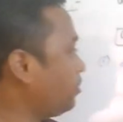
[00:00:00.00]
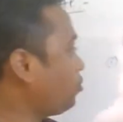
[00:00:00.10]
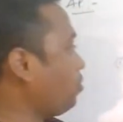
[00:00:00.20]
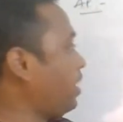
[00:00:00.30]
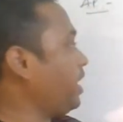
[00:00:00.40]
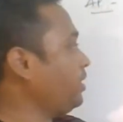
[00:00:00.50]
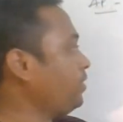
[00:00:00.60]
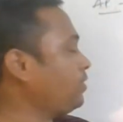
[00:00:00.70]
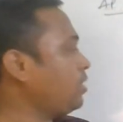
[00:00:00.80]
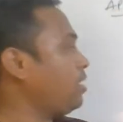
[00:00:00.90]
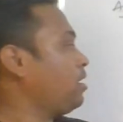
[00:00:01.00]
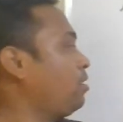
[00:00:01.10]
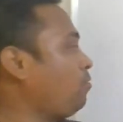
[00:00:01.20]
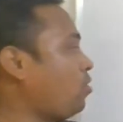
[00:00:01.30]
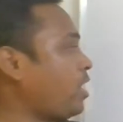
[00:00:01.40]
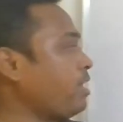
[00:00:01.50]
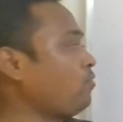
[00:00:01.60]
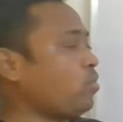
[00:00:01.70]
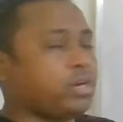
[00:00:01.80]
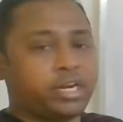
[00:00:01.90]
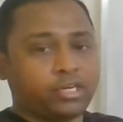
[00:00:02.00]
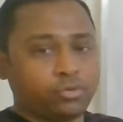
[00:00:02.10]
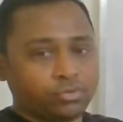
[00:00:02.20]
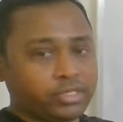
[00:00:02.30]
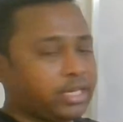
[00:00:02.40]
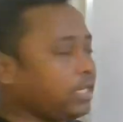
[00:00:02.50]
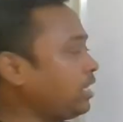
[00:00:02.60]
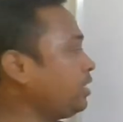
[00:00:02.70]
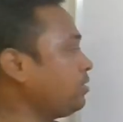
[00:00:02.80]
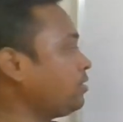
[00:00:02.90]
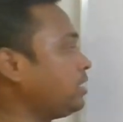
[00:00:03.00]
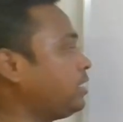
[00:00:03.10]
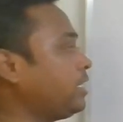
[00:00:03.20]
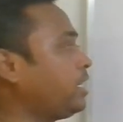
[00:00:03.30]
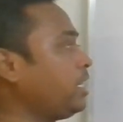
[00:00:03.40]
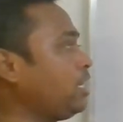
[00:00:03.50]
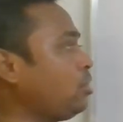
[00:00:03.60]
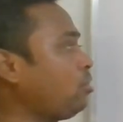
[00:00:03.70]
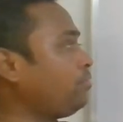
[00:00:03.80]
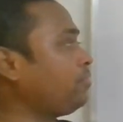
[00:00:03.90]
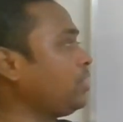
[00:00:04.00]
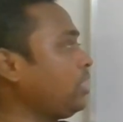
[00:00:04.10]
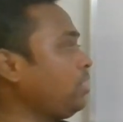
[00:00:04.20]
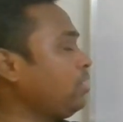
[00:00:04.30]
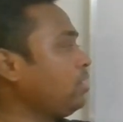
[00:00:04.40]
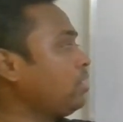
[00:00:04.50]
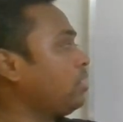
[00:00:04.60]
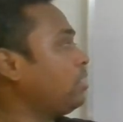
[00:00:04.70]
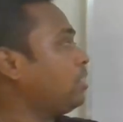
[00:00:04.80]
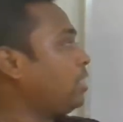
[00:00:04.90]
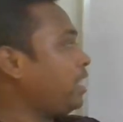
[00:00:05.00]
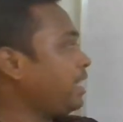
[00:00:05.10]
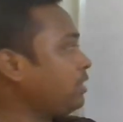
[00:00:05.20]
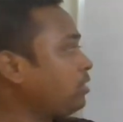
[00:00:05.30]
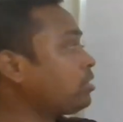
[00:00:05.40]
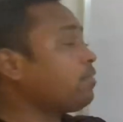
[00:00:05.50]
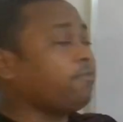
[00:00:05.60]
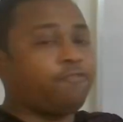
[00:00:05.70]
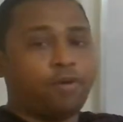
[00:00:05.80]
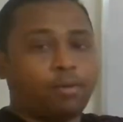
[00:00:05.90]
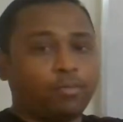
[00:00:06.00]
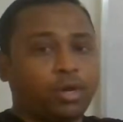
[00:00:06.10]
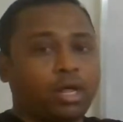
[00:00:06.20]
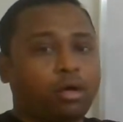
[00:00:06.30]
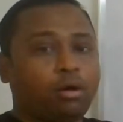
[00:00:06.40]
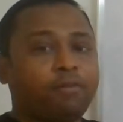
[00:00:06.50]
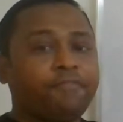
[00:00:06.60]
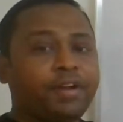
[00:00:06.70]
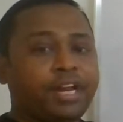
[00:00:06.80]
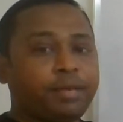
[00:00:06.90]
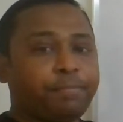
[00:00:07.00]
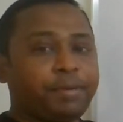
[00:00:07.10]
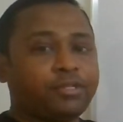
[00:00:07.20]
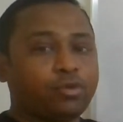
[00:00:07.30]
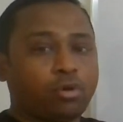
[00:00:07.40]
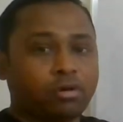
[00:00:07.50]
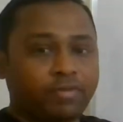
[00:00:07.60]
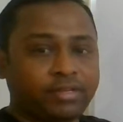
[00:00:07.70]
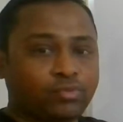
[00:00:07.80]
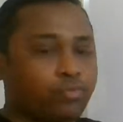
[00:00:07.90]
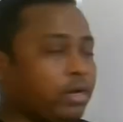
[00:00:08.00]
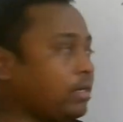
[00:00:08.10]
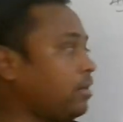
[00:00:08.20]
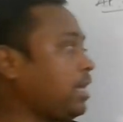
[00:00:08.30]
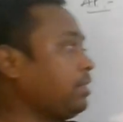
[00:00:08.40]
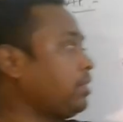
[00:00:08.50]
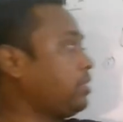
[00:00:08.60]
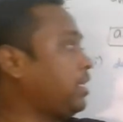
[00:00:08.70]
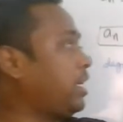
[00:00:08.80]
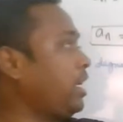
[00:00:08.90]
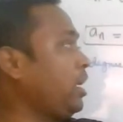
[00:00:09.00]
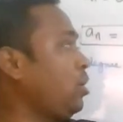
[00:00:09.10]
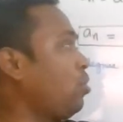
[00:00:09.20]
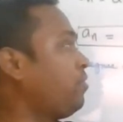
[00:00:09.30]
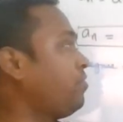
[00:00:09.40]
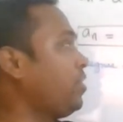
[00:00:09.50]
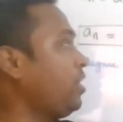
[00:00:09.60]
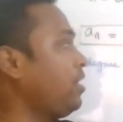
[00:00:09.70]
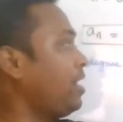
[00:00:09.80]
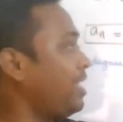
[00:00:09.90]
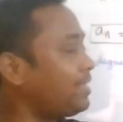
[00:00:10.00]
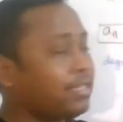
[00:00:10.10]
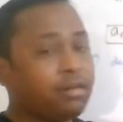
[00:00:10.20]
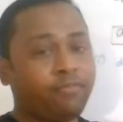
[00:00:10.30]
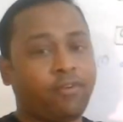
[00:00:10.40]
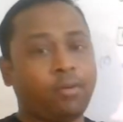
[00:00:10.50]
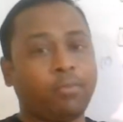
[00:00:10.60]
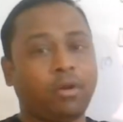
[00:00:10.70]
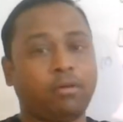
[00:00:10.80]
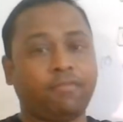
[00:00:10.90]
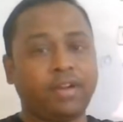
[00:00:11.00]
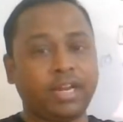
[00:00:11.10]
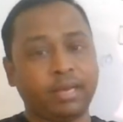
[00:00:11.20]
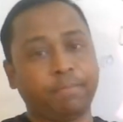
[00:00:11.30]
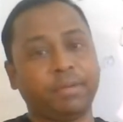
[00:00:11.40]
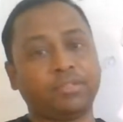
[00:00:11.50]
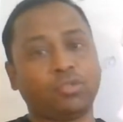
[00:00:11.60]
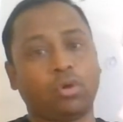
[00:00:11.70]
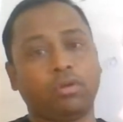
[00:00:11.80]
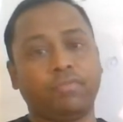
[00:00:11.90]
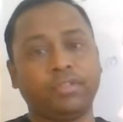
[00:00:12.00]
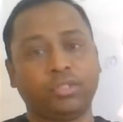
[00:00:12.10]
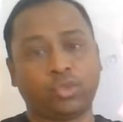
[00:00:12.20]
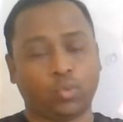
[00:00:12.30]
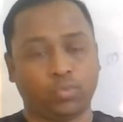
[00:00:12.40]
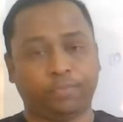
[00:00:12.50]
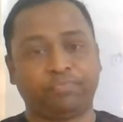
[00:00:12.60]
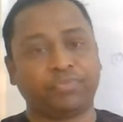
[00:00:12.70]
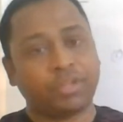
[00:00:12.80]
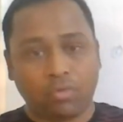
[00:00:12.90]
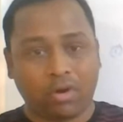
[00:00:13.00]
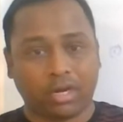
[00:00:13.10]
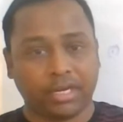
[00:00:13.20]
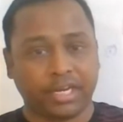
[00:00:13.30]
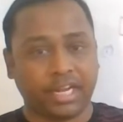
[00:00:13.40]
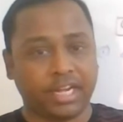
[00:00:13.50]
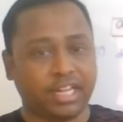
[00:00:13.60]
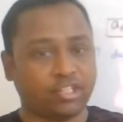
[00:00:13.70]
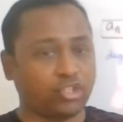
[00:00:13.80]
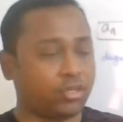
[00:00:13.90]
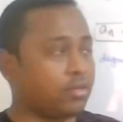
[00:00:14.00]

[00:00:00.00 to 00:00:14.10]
So hence, what I wanted to say is the degree of the nth term formula of an AP is always 1, and the degree of the Sn formula of an AP is always 2, quadratic in nature.